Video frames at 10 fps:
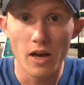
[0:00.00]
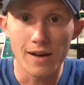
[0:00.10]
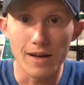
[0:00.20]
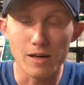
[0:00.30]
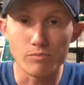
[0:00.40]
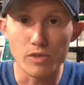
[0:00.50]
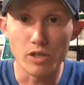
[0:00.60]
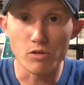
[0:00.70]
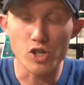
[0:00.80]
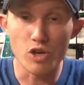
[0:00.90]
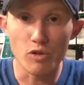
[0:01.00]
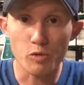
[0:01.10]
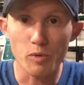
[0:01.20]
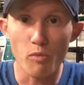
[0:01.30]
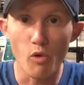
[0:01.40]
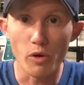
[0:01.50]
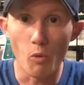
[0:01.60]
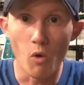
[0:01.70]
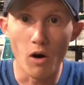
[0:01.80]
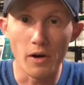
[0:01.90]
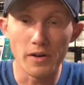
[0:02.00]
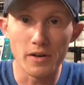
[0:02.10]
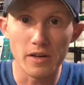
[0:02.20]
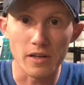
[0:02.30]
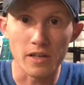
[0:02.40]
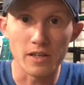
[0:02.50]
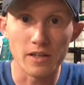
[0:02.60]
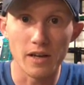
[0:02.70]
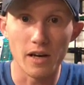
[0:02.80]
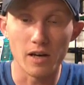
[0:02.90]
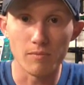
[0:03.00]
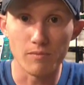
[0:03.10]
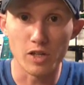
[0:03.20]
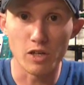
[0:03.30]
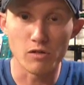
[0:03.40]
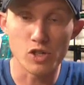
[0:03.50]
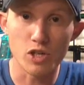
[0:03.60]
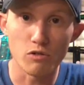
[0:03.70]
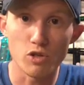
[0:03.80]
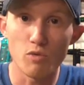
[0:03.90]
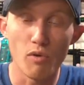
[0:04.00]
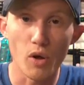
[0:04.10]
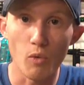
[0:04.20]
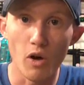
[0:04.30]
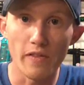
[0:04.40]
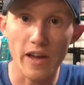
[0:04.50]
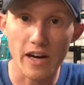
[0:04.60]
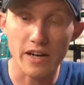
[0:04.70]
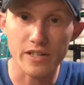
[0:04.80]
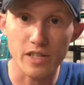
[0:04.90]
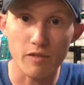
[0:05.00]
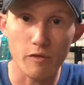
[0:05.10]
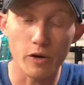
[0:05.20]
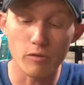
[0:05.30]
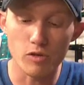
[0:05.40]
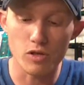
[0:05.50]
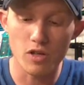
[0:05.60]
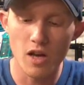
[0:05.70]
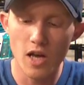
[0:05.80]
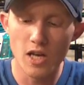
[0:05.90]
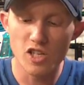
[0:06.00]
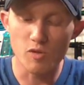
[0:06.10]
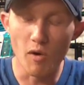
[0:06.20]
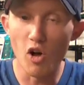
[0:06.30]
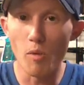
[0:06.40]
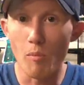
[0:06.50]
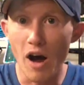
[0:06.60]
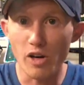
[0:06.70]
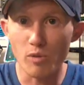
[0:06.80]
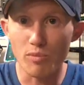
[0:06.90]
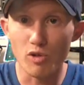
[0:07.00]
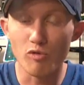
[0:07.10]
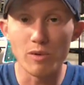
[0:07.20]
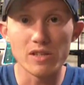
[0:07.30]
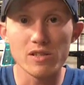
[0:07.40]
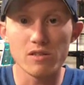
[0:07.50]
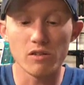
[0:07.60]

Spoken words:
Geo 3.1 and, Geo 2.1, that kind of stuff, where it was small, minor improvements.